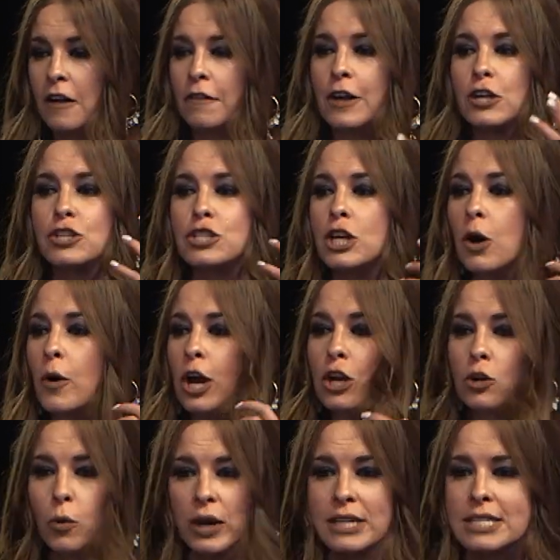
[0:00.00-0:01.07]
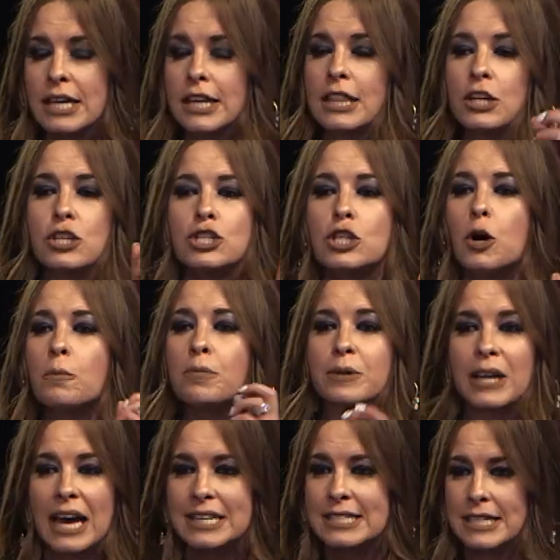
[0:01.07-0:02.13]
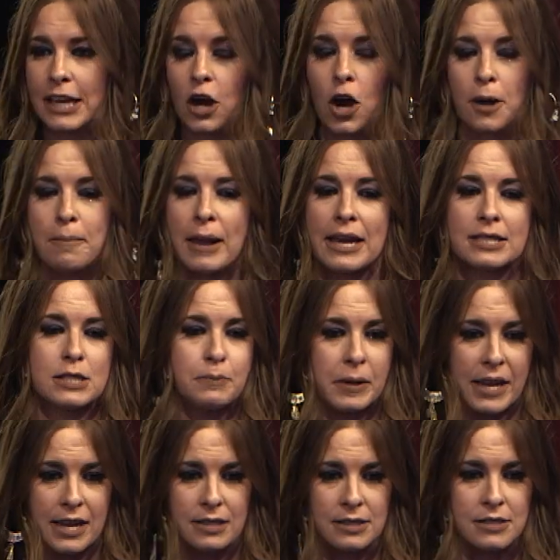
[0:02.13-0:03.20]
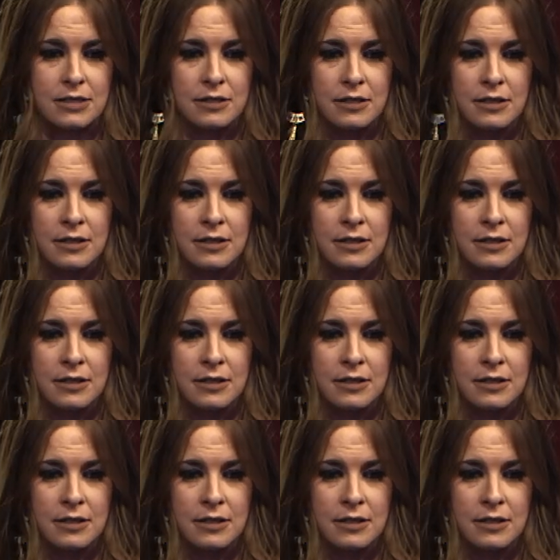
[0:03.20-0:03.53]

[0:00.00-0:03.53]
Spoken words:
there's no anointing, there's no blessing on man's plans.